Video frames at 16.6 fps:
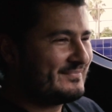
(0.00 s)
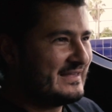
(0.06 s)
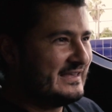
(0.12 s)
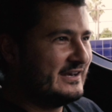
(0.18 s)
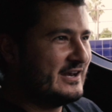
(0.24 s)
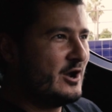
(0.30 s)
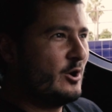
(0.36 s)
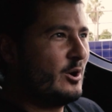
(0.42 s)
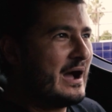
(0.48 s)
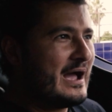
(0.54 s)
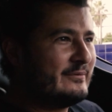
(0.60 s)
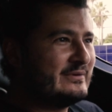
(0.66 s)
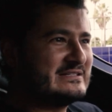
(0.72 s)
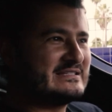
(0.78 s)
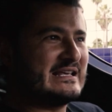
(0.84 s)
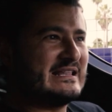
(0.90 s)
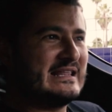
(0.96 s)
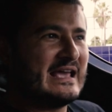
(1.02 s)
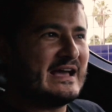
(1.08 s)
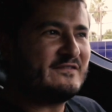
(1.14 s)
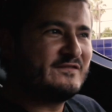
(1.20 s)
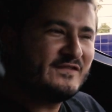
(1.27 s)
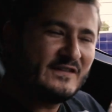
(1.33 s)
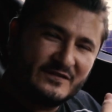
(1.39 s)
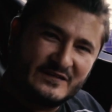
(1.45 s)
you know, I would say the
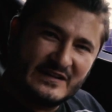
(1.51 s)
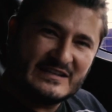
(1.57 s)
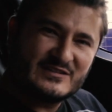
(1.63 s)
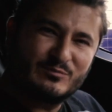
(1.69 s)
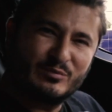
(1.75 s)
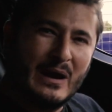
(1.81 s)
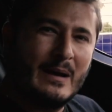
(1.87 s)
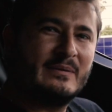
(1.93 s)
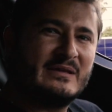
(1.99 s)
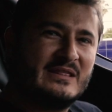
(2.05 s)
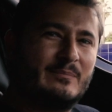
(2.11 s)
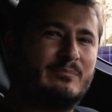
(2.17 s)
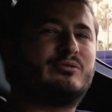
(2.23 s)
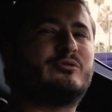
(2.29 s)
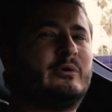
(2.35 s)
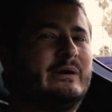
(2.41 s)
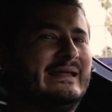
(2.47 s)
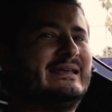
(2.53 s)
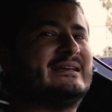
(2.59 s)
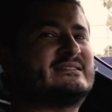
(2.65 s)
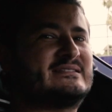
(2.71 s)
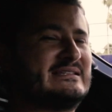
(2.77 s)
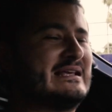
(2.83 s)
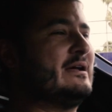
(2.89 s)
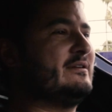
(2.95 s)
F50 is probably the
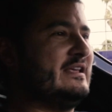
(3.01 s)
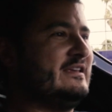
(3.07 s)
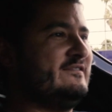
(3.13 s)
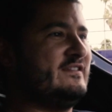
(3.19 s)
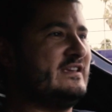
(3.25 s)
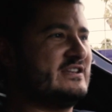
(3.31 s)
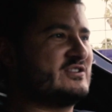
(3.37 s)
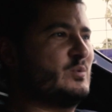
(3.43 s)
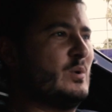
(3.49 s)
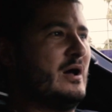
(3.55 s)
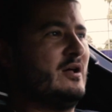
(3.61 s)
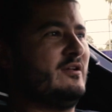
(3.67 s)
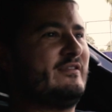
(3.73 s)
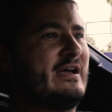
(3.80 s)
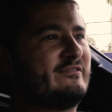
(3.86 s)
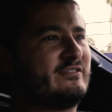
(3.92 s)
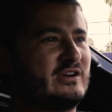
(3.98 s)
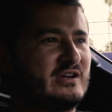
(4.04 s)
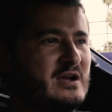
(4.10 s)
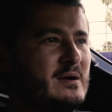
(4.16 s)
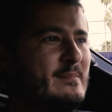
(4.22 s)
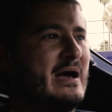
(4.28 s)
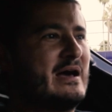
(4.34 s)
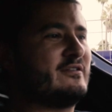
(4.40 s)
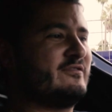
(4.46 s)
prettiest sounding V12 ever to
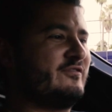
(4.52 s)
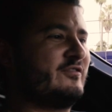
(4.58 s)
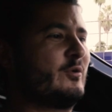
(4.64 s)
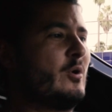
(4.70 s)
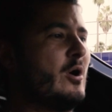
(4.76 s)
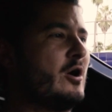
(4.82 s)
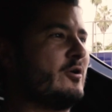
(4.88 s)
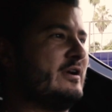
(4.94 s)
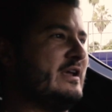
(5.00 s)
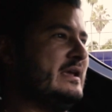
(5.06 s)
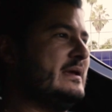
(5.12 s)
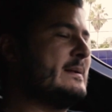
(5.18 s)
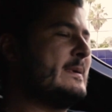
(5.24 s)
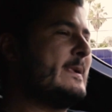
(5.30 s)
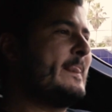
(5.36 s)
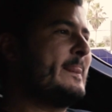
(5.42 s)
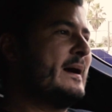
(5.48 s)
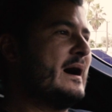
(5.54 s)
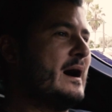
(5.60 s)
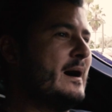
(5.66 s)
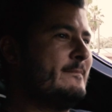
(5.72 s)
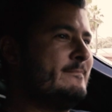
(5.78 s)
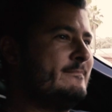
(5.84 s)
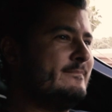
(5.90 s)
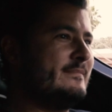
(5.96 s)
come out of Ferrari.
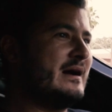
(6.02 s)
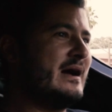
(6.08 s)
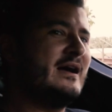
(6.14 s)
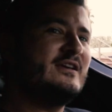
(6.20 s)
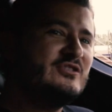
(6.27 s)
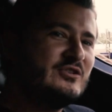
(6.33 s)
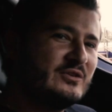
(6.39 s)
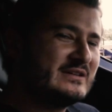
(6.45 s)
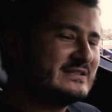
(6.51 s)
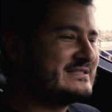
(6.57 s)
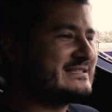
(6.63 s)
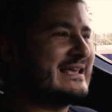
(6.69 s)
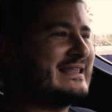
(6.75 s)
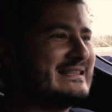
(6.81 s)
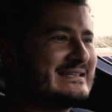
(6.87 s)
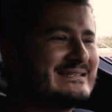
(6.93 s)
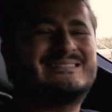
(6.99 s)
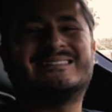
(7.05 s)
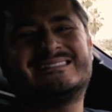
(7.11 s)
You could say this